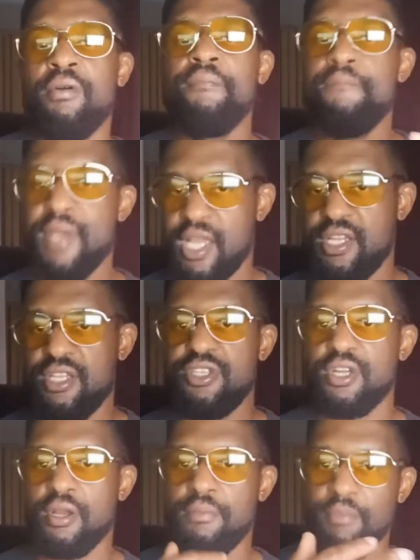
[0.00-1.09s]

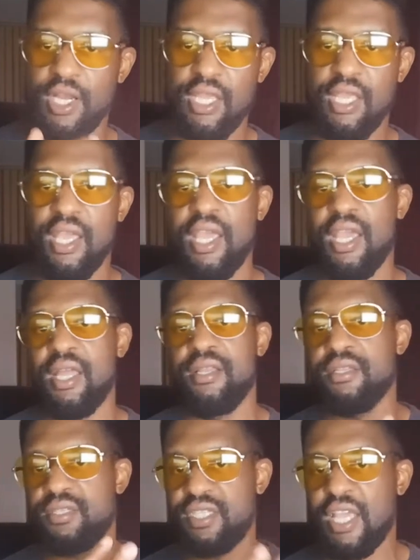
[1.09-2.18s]
manage your money
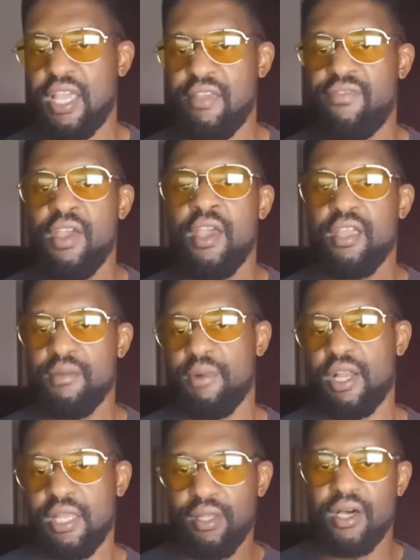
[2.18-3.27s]
and save your
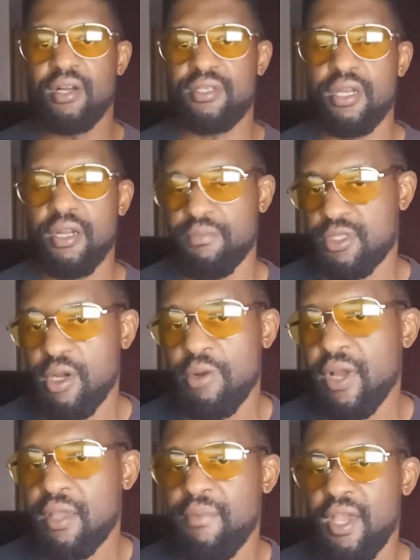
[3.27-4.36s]
money long term. So I
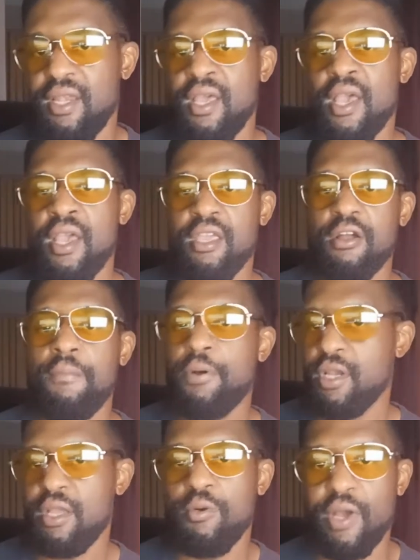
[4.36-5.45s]
recommend,
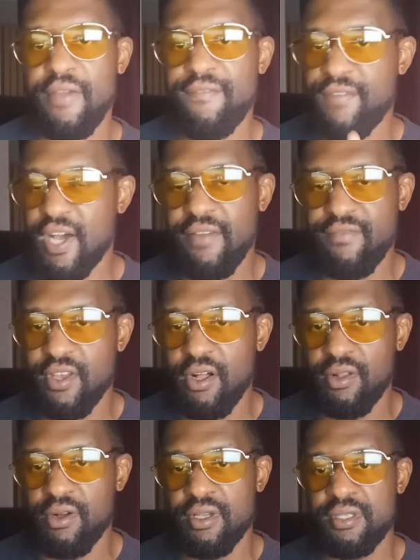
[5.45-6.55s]
putting away $5,
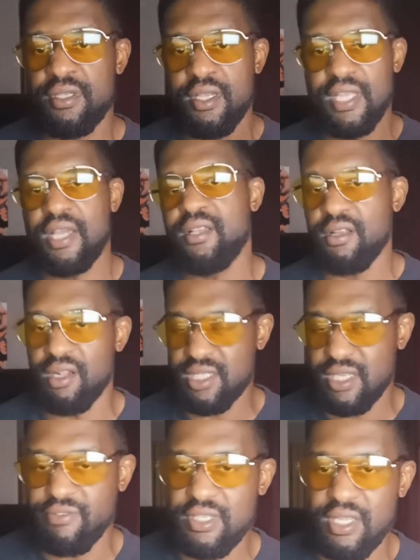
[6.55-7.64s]

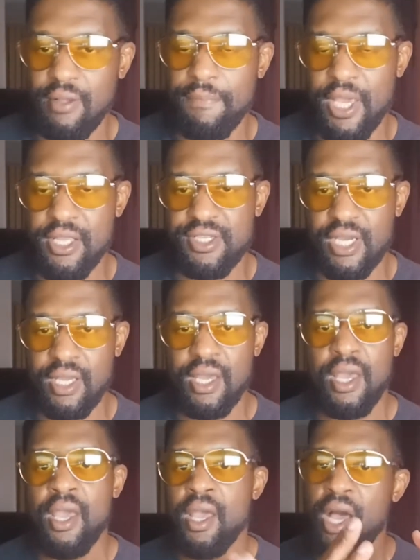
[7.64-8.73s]
$10 every single paycheck.
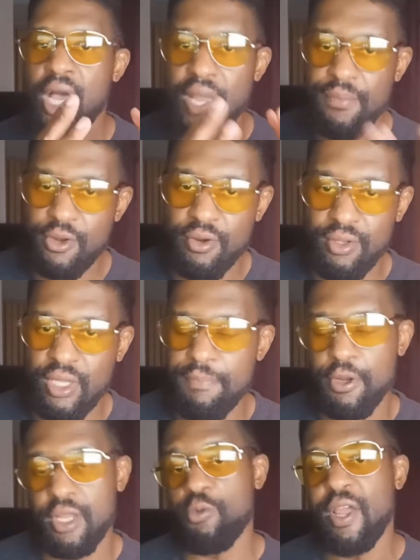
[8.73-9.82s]
I'm currently
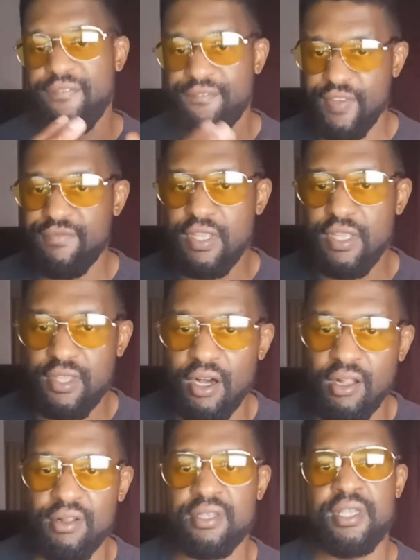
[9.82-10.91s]
putting away
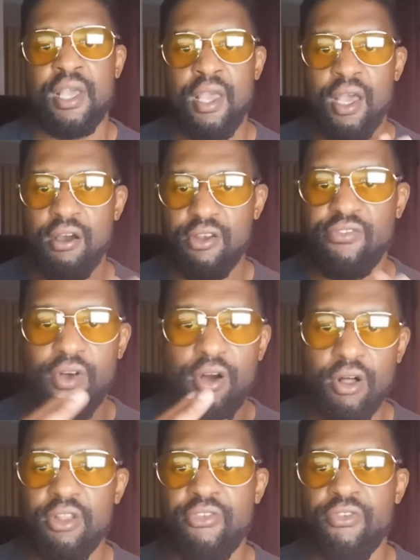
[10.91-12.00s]
$50 out of
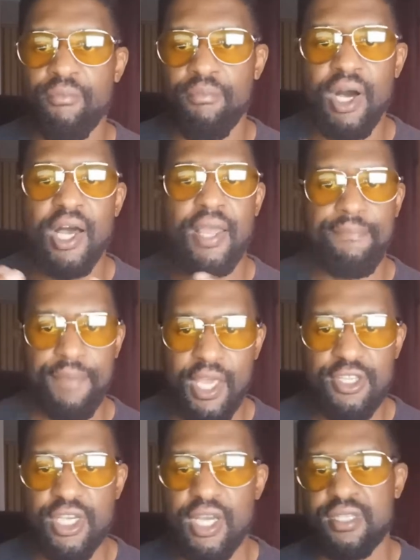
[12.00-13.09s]
all of my
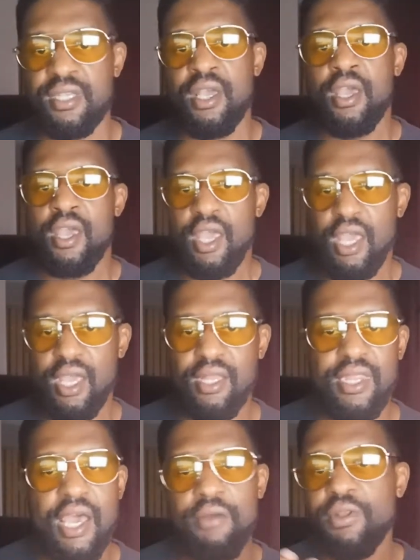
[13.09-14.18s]
paychecks,
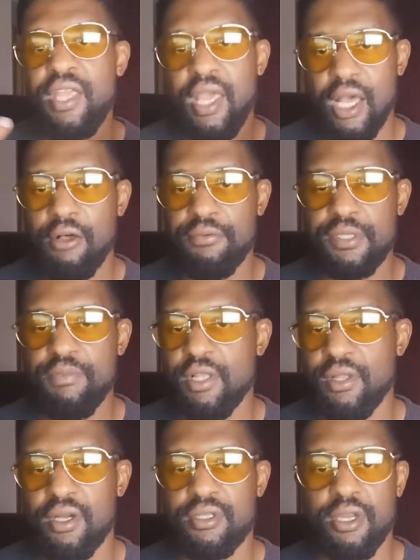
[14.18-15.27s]
and that really helps me
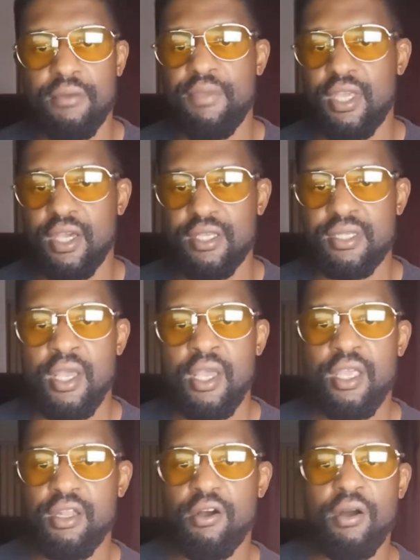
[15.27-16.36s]
long term because
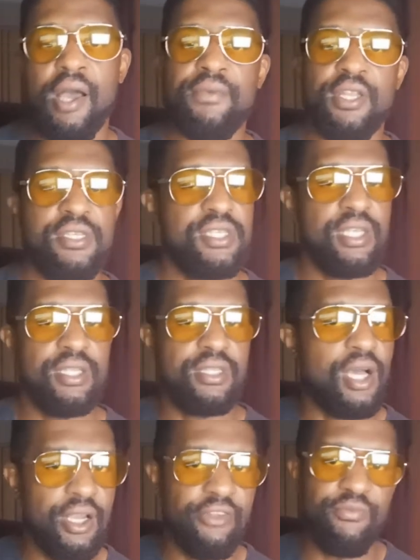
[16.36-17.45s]
I'm gonna see a
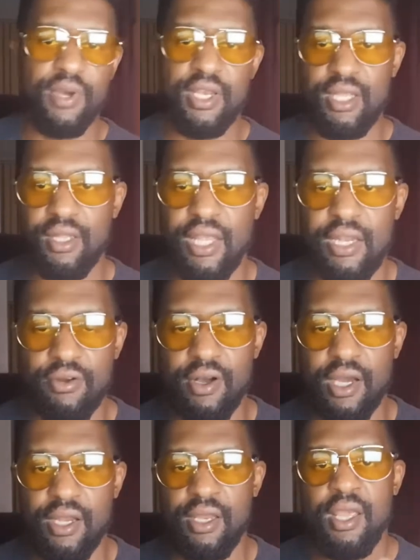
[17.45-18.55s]
ton of money later
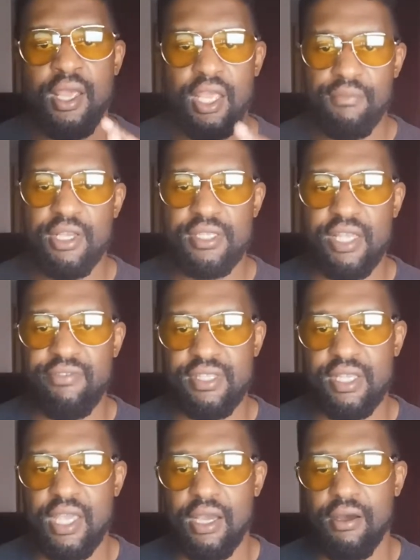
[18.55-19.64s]
on in my
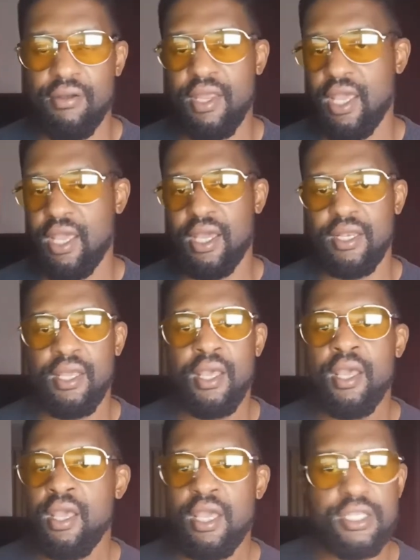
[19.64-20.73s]
savings account, and
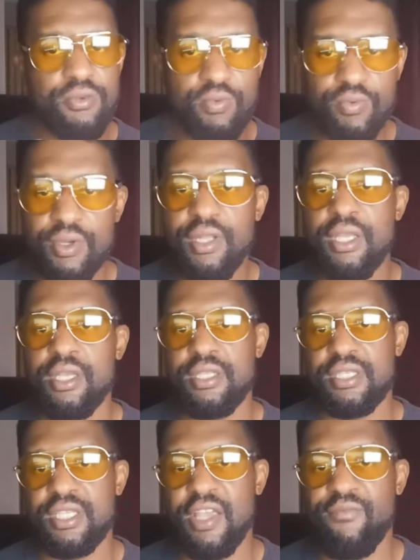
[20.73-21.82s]
it's really good
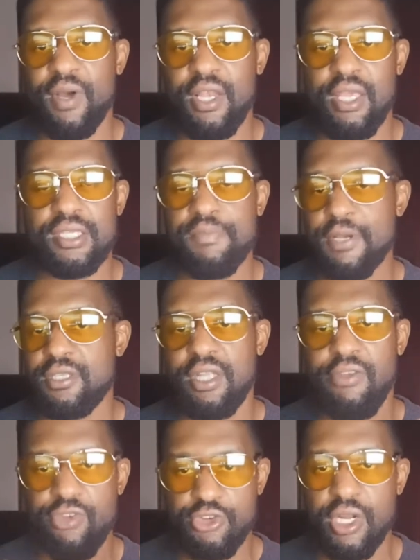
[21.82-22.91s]
to save money,
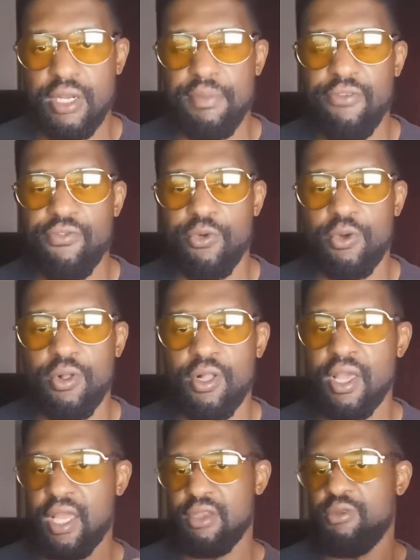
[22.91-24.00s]
especially if you're trying to be frugal
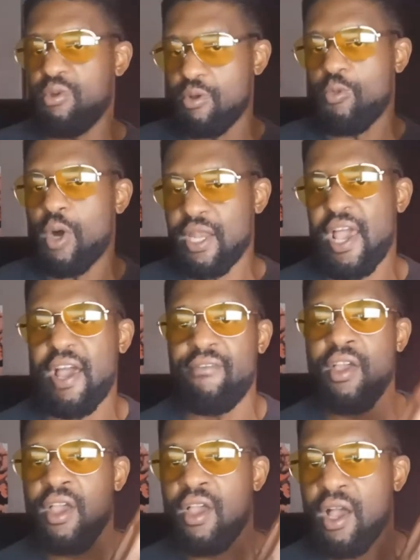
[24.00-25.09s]
and you want to
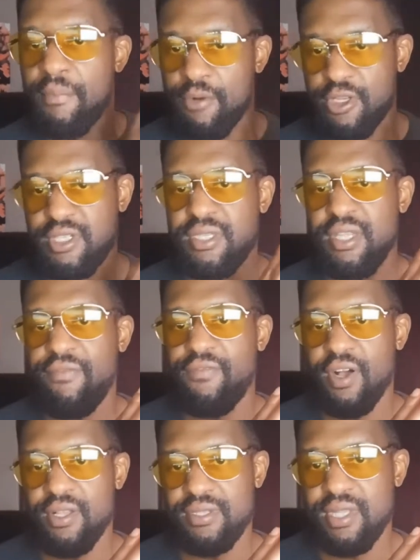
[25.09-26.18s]
have emergency
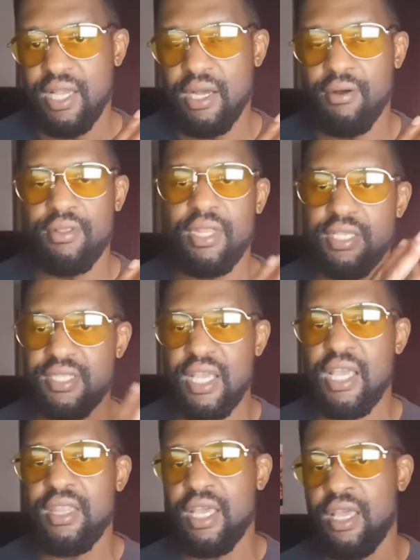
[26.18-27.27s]
funds. Now, they
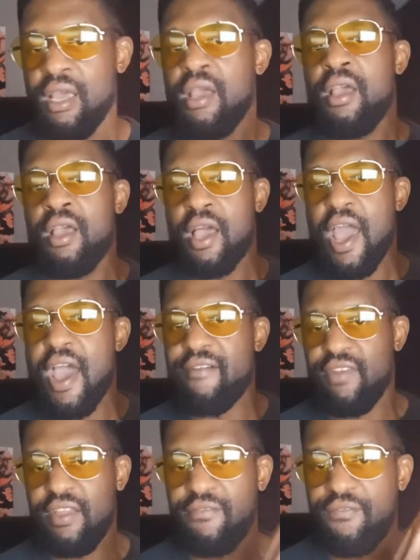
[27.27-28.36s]
say that
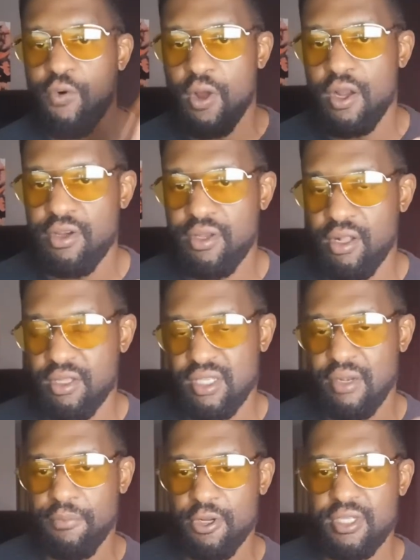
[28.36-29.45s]
having $400
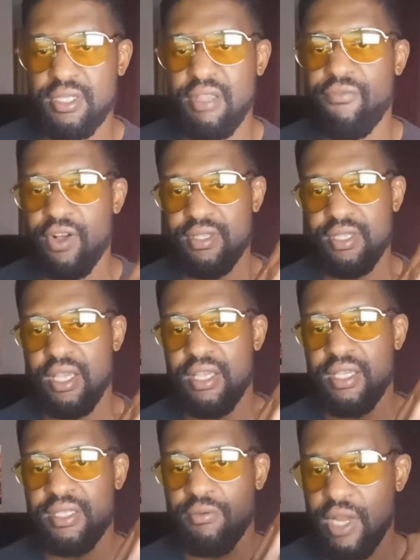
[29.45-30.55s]
in emergency funds
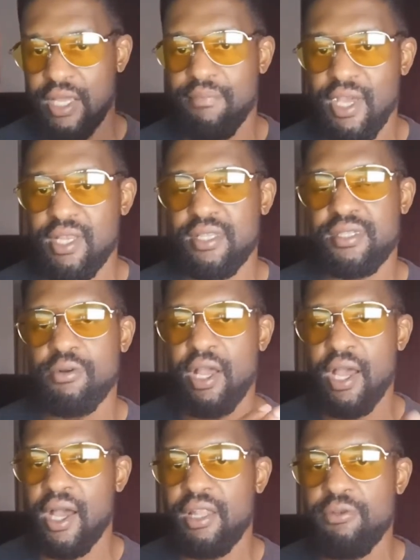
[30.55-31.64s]
is recommended, so
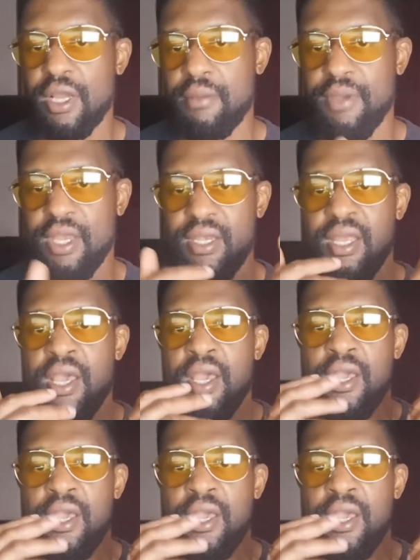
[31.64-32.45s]
I highly recommend